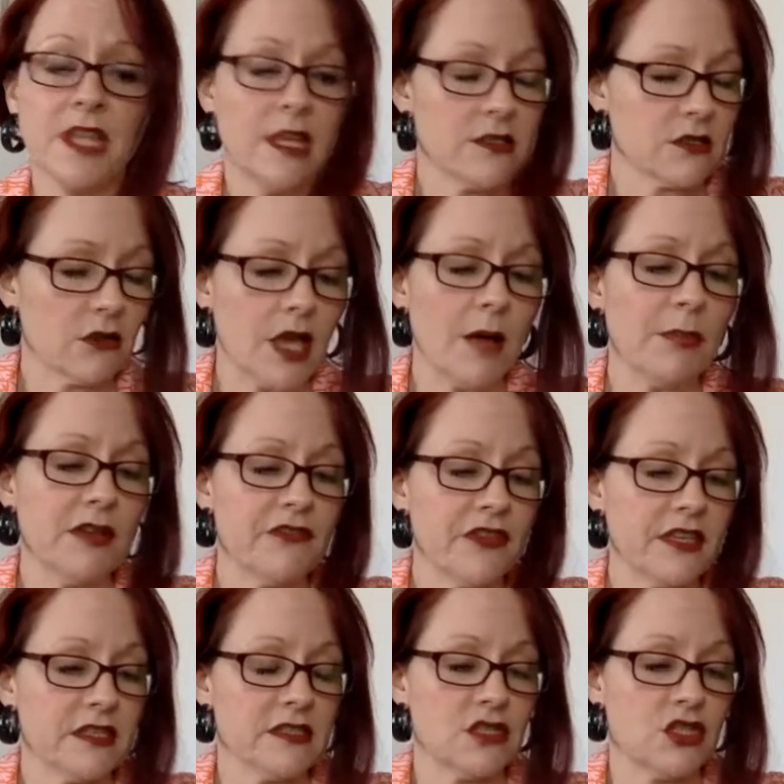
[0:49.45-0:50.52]
So a couple of
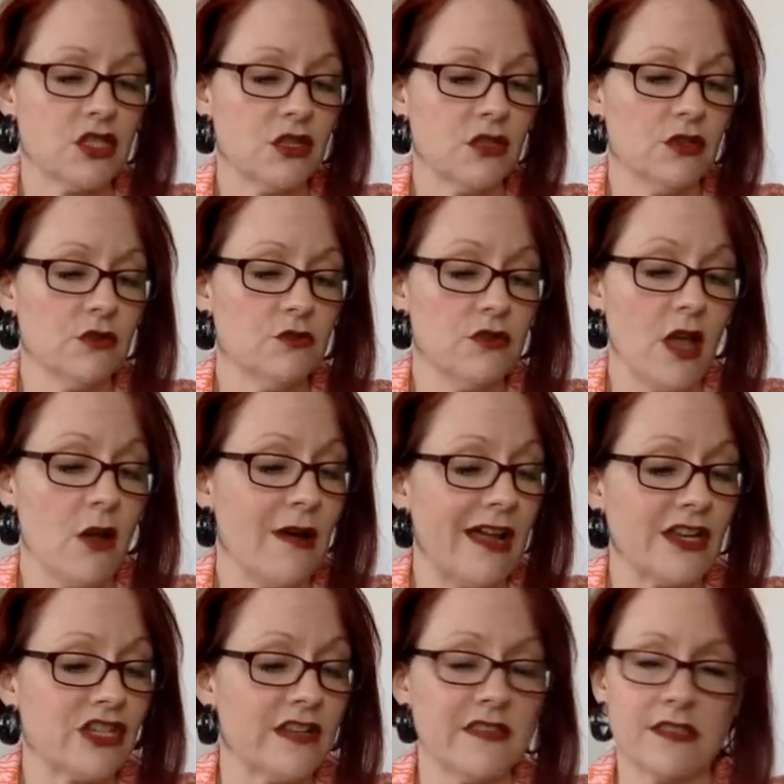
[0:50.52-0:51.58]
things to note,
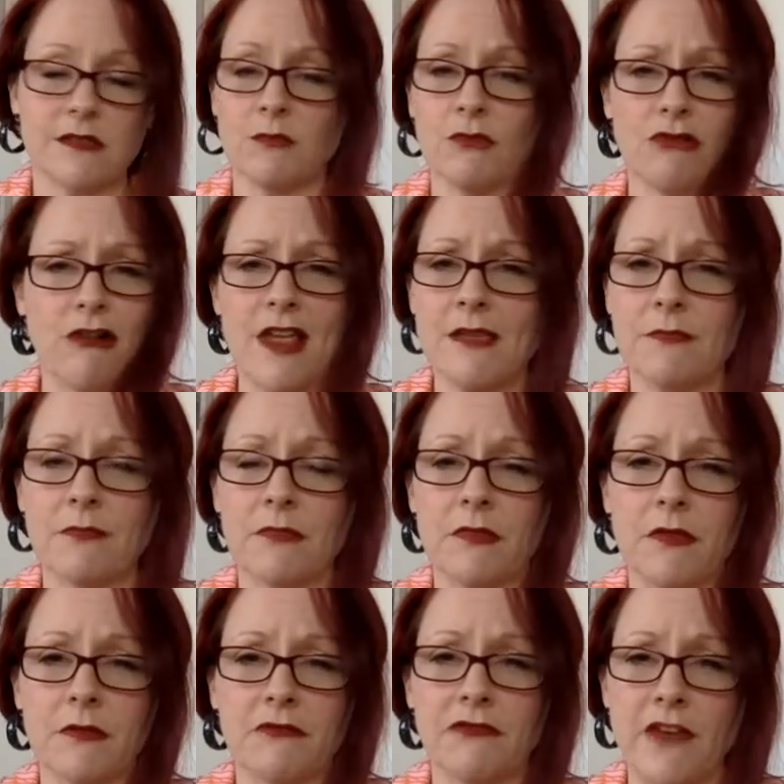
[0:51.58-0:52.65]
actually, there's some great
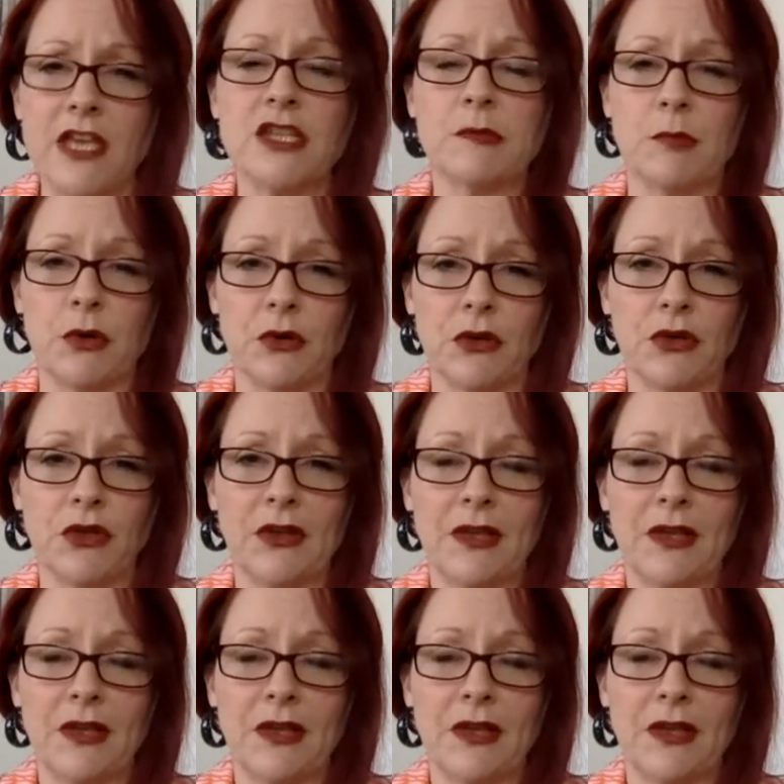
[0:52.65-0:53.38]
Facebook